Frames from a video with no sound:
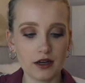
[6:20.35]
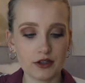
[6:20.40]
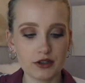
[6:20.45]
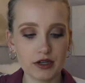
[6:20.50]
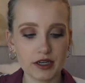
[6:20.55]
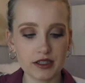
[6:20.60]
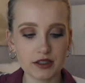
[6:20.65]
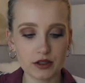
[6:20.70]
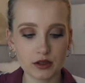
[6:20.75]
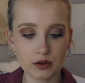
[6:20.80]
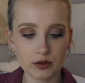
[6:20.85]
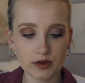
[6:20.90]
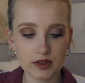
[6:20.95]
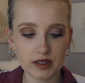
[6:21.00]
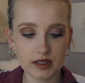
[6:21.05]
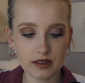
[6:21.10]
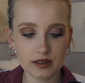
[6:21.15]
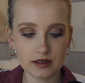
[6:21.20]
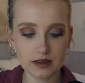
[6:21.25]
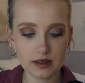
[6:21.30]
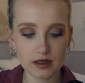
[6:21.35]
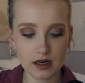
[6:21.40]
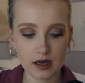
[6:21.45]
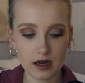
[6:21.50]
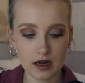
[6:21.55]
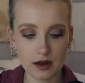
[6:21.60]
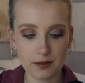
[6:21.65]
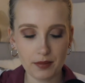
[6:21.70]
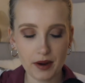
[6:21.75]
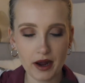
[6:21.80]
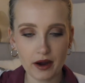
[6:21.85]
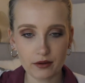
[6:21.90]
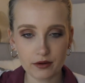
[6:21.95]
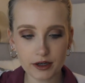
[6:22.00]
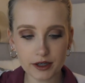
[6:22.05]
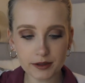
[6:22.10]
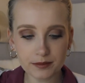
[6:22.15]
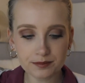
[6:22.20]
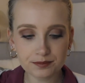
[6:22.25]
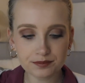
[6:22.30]
translucent
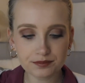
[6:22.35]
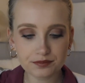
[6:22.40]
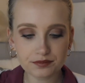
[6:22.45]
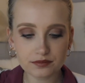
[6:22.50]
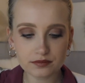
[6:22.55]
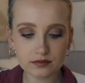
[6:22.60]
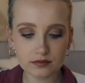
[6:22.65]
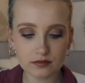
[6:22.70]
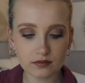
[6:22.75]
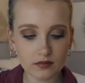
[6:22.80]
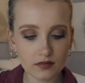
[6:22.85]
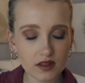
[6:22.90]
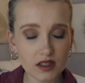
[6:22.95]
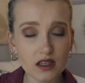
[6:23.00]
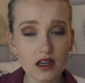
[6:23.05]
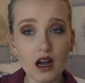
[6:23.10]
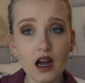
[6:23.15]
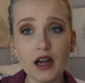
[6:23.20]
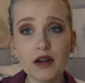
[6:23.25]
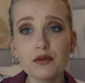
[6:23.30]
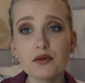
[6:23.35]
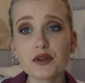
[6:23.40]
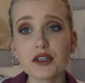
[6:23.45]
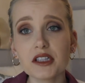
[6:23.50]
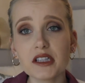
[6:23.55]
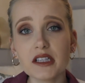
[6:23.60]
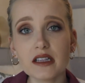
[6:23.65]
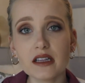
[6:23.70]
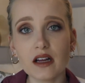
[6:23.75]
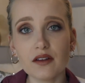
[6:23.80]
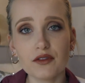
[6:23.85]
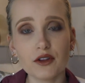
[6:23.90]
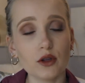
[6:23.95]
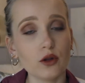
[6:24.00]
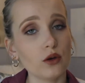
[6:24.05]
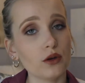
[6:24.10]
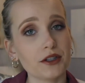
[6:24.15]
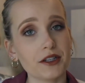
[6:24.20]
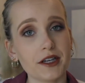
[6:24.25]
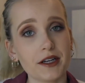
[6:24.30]
powder. I really love the
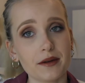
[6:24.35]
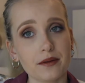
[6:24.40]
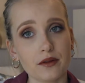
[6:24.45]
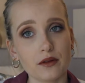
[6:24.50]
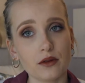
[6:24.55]
Laura